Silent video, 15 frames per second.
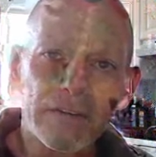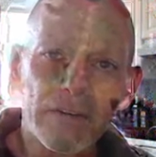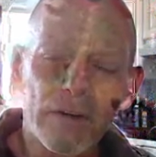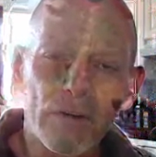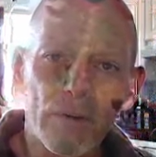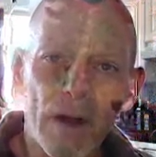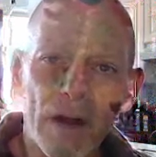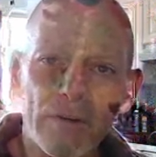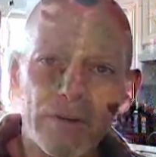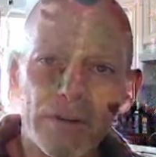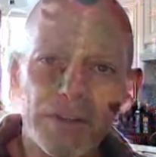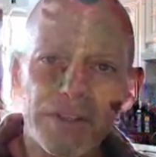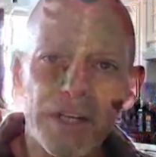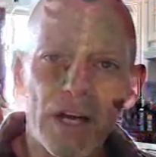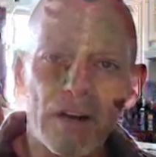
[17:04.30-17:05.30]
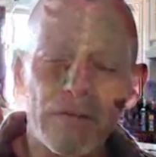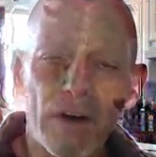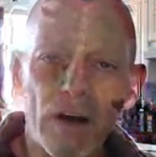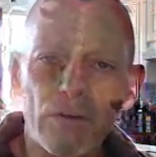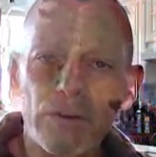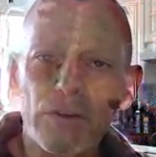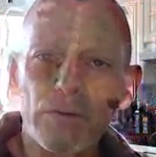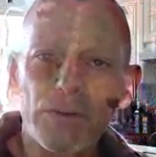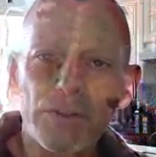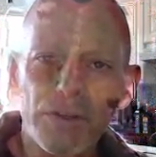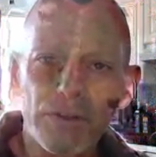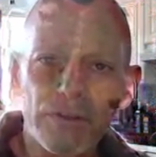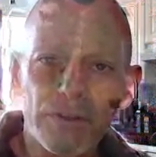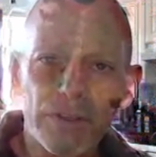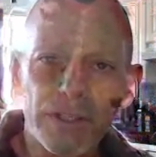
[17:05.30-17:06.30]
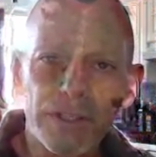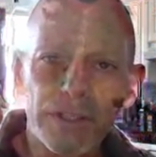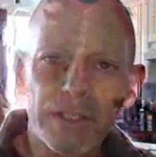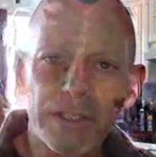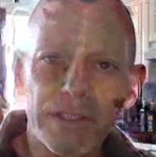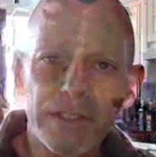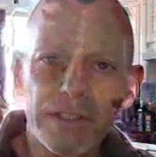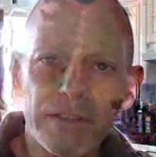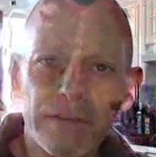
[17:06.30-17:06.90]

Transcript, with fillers: around itself out to a certain distance.